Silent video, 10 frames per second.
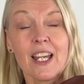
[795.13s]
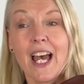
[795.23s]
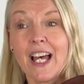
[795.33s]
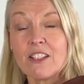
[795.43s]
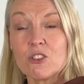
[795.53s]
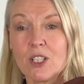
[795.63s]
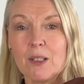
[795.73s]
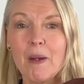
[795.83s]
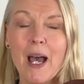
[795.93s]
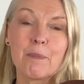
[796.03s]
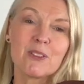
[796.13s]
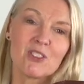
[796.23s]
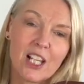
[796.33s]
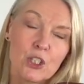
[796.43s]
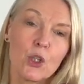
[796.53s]
and the same happens
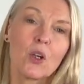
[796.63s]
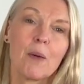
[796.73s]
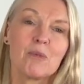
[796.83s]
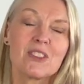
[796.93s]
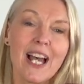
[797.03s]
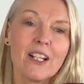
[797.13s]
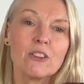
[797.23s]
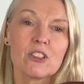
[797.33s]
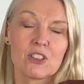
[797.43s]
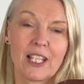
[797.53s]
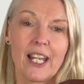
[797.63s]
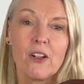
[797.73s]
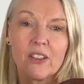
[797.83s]
as you come down the scale.